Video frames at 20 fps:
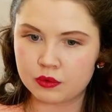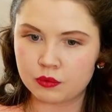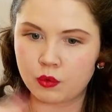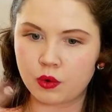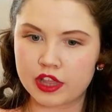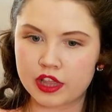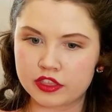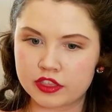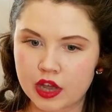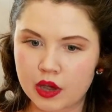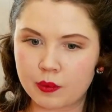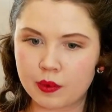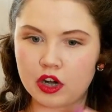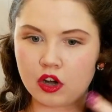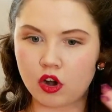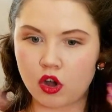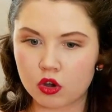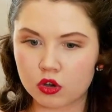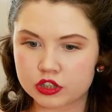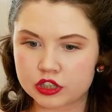when there were
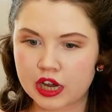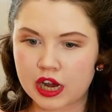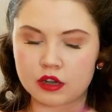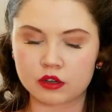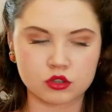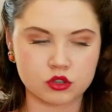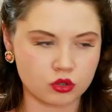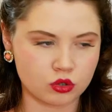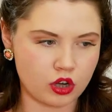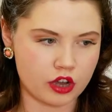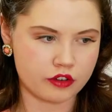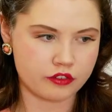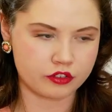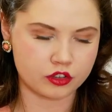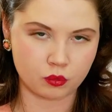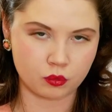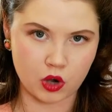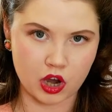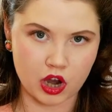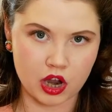lockdowns all over the
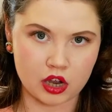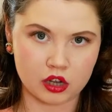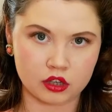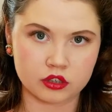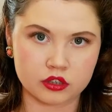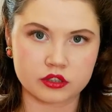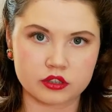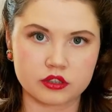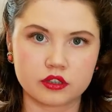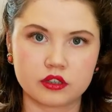world,